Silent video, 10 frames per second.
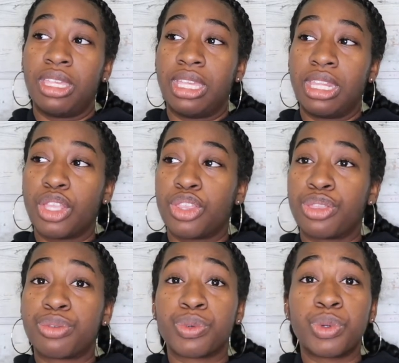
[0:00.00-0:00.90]
getting
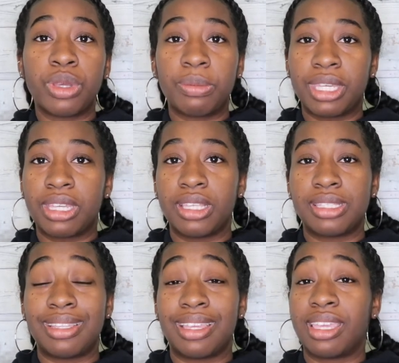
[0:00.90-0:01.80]
through it
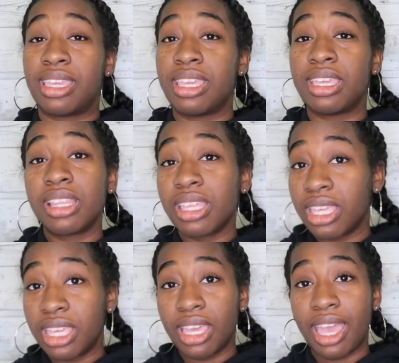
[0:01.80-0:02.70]
because the
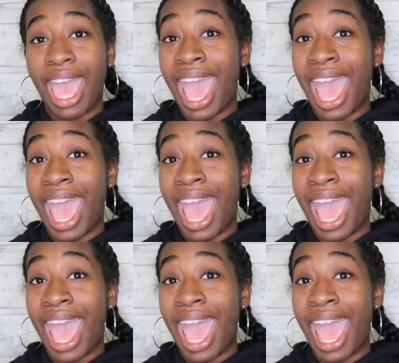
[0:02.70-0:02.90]
healing